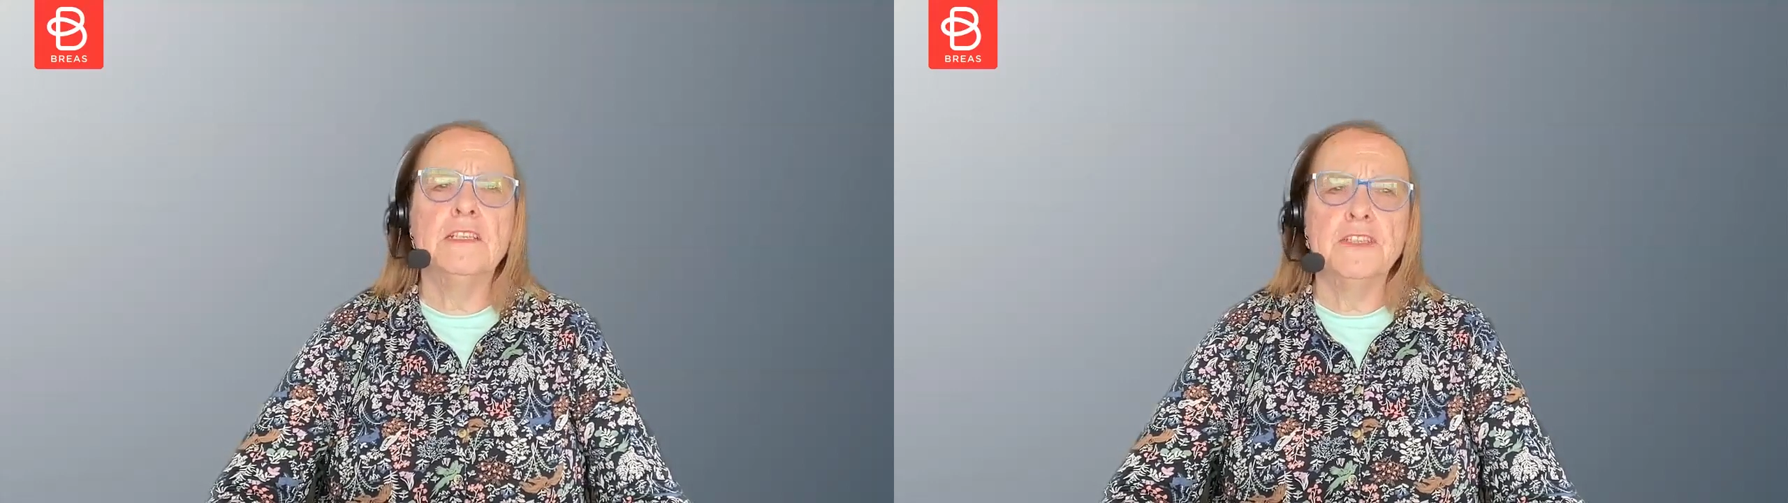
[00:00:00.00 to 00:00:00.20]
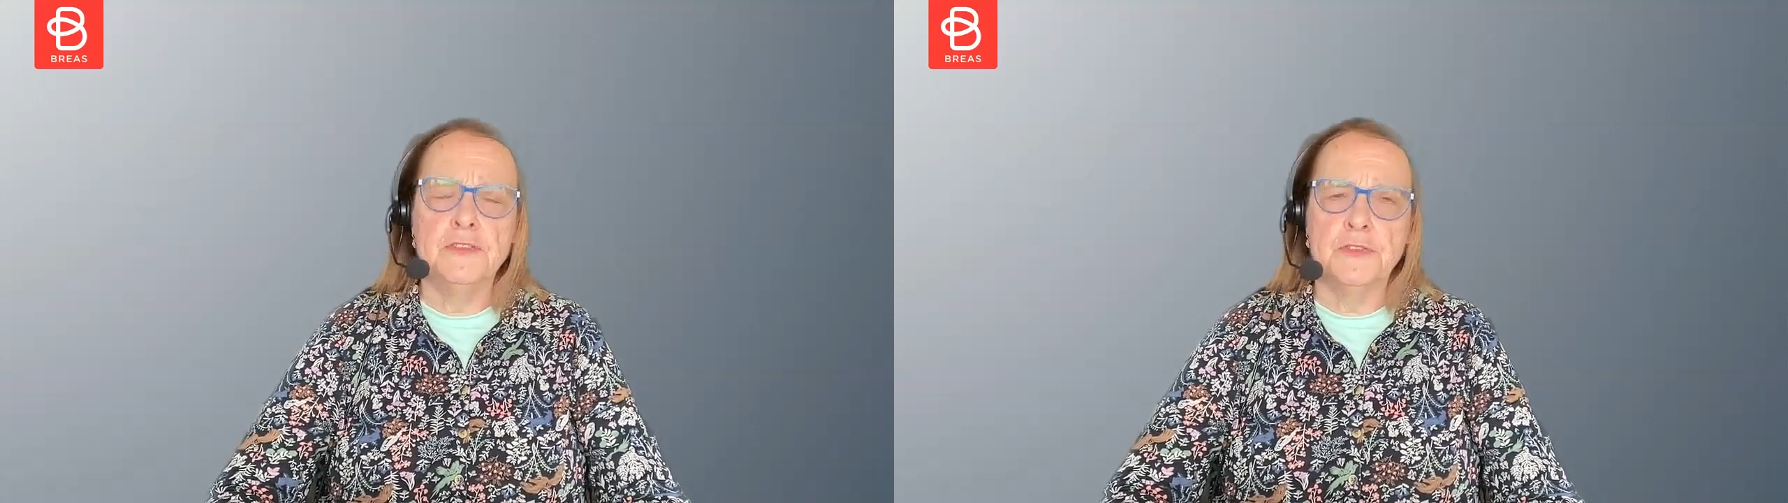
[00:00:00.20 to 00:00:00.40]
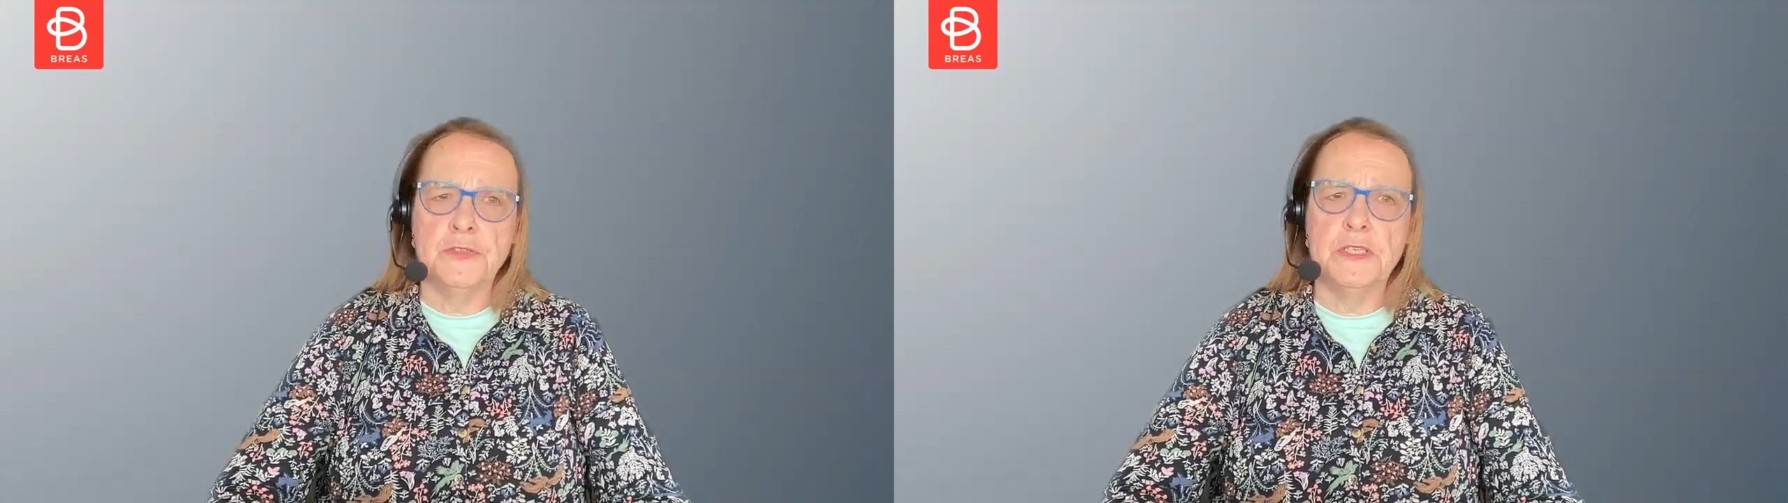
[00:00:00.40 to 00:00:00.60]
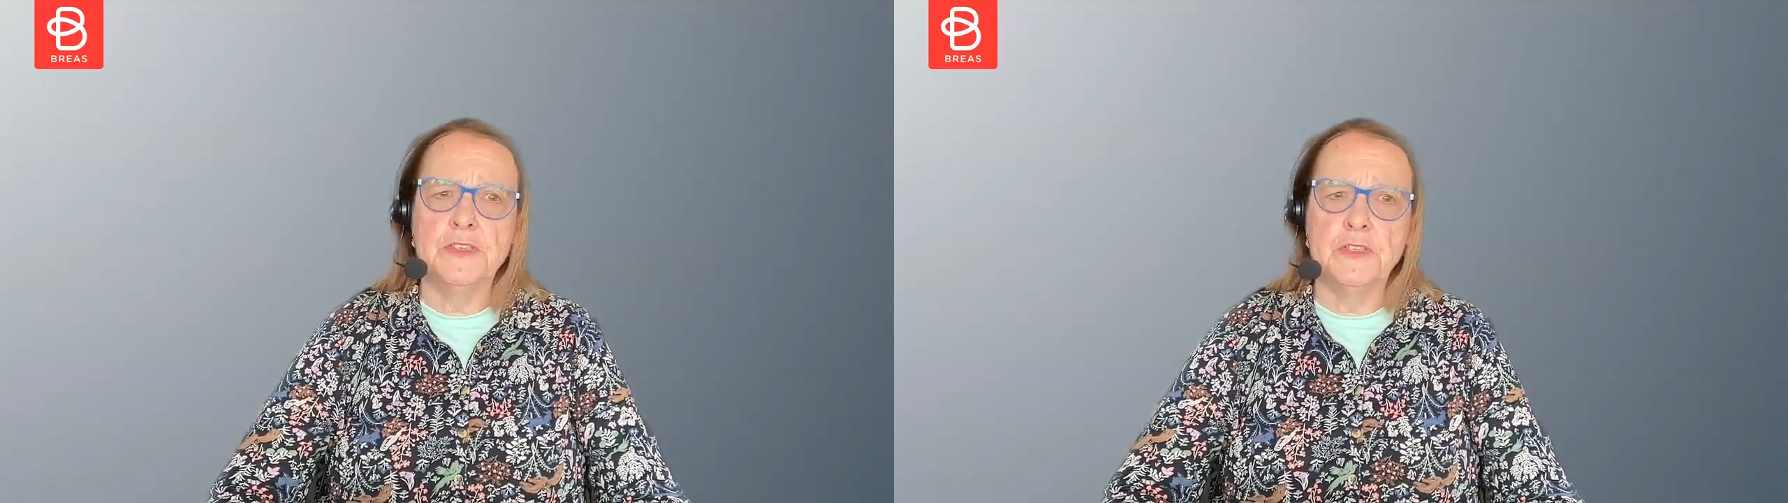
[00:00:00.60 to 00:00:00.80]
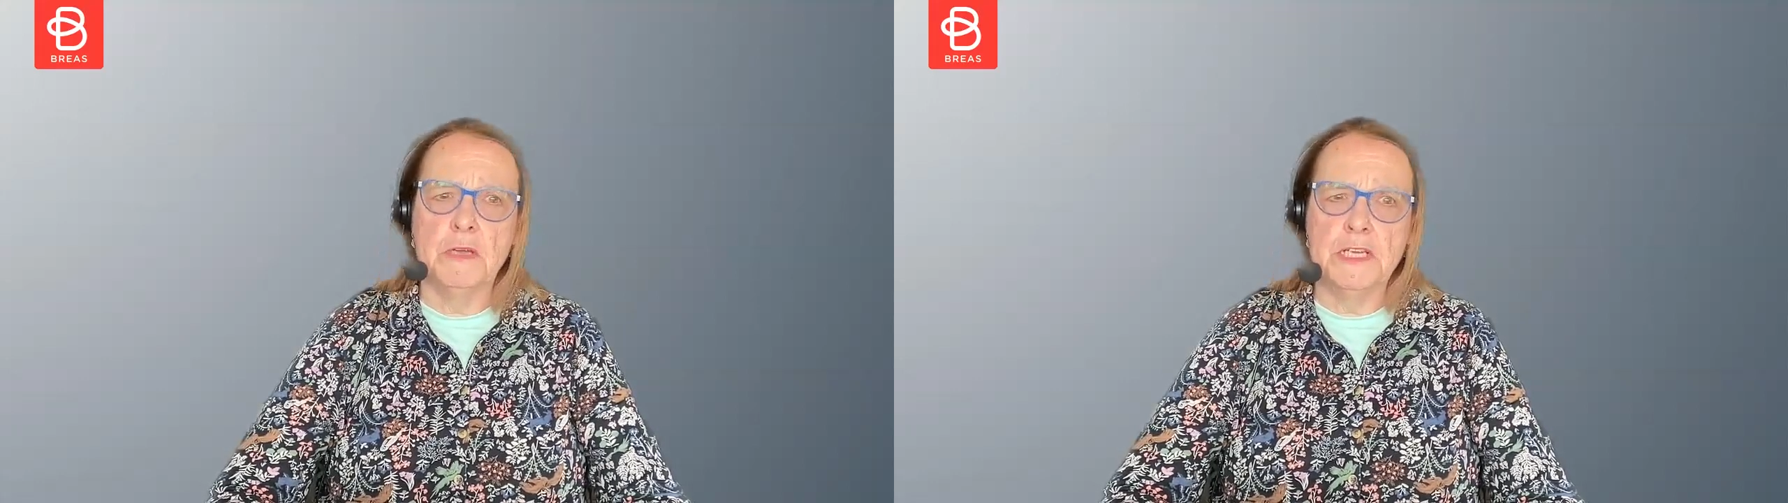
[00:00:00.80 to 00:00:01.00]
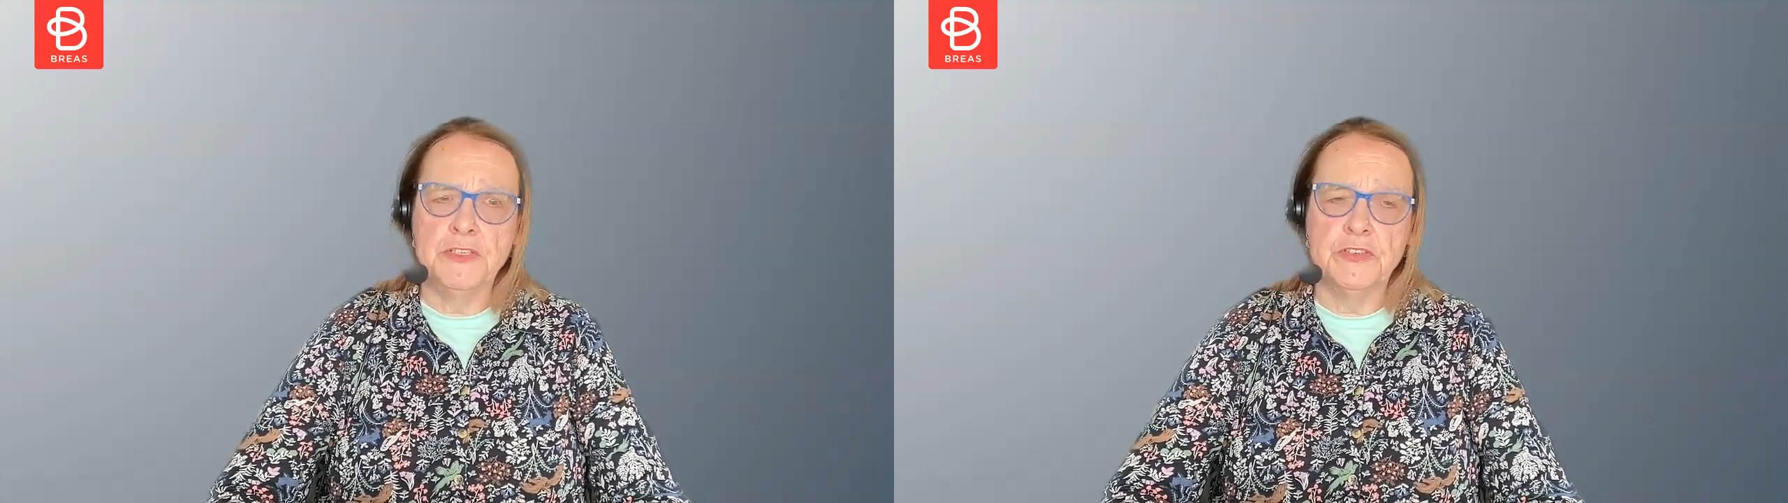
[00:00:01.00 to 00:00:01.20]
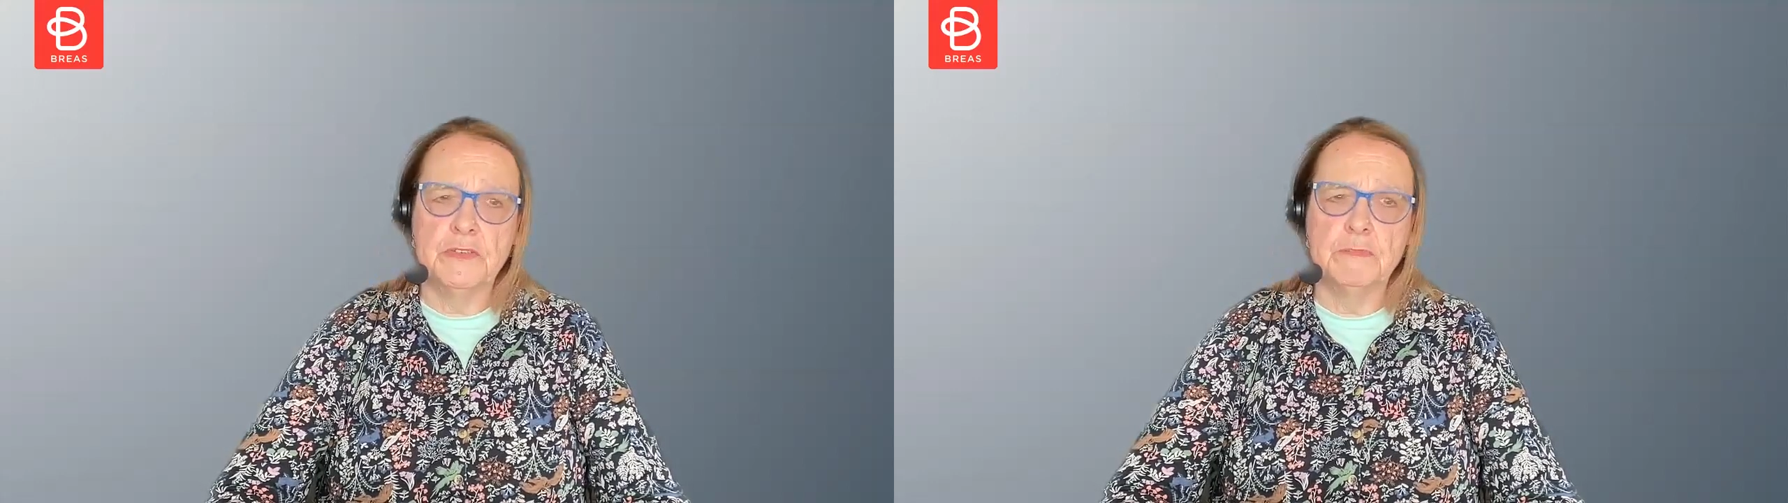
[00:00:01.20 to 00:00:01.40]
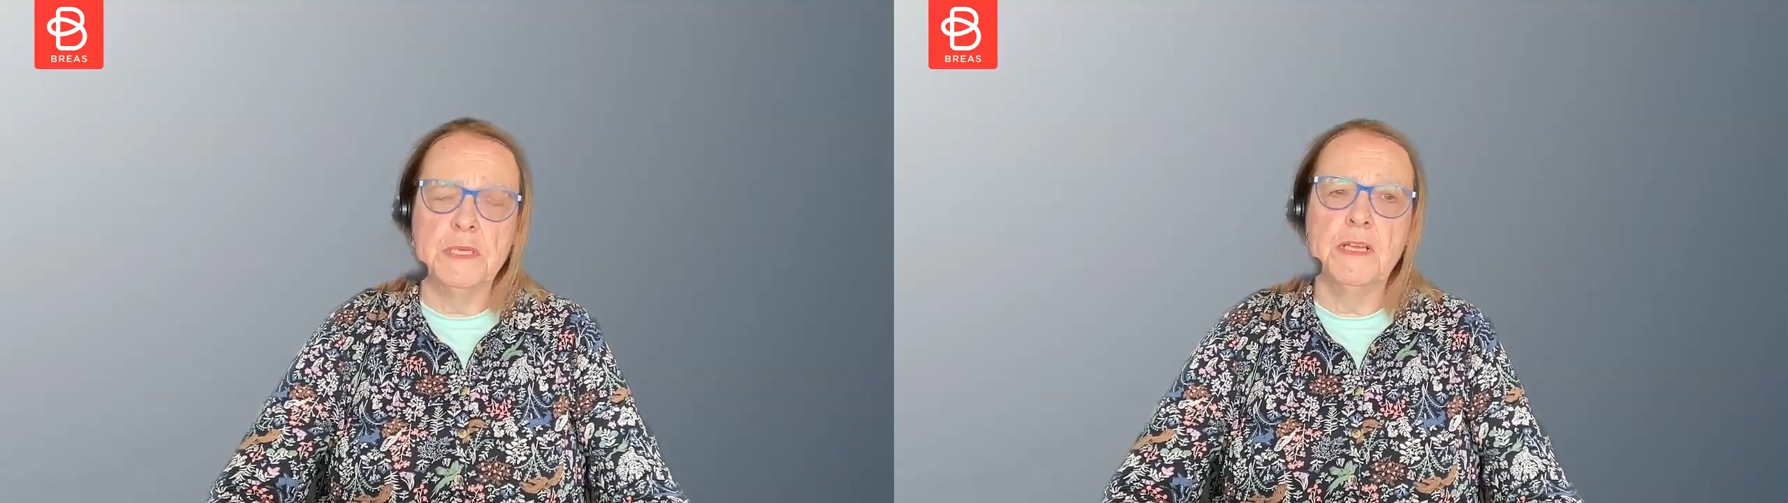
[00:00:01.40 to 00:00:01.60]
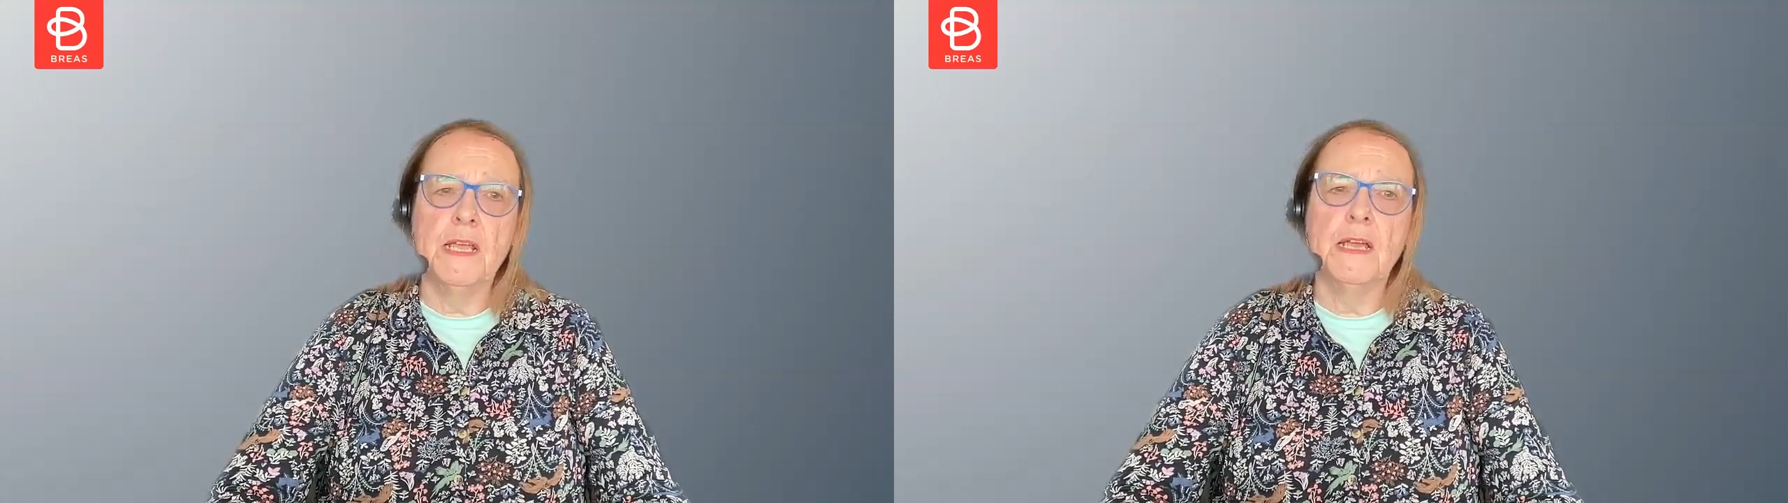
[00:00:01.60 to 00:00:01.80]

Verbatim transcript: unusual situation, but I,